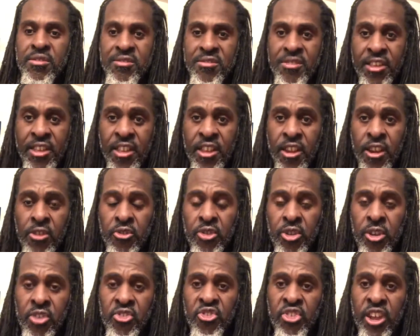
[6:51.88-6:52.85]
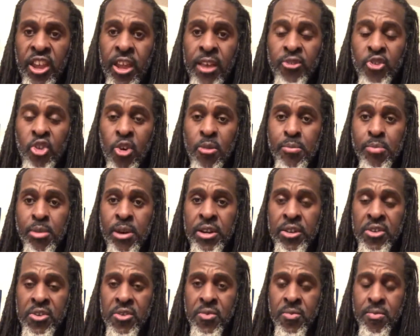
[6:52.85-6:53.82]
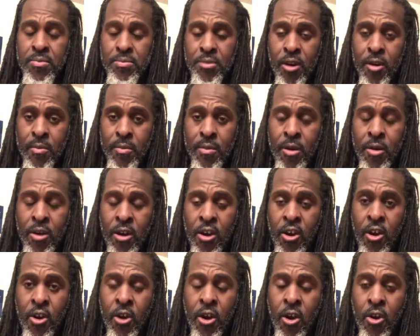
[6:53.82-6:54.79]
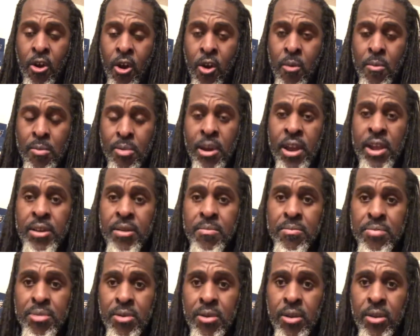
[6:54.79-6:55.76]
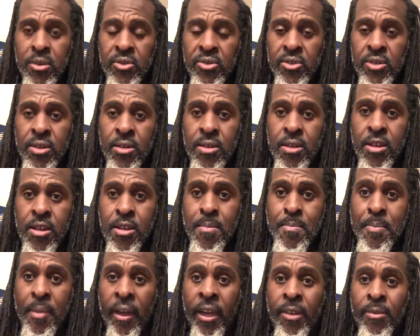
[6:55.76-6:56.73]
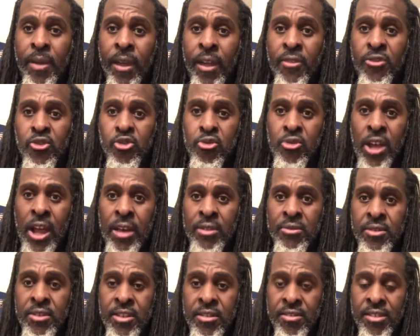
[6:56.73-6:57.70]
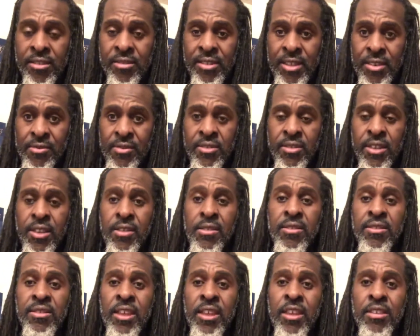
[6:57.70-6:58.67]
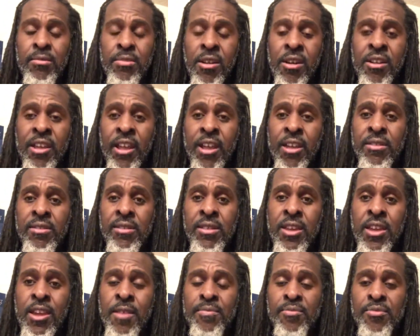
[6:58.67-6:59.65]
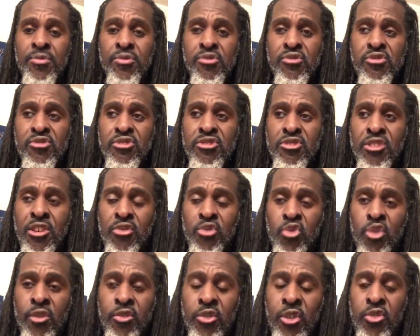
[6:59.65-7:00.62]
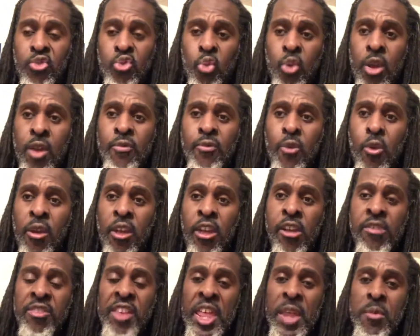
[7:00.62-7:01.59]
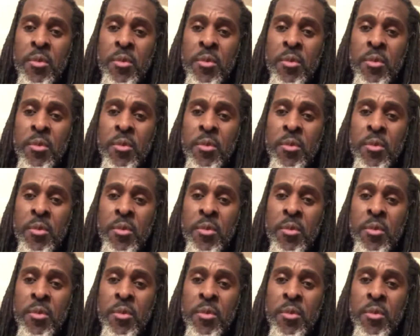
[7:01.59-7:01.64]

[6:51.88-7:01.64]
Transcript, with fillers: the Eagles took a chance on Brandon on, on, on, on Brandon Brooks back in back in 2017 season because, like I said, the, the, the three or four years that he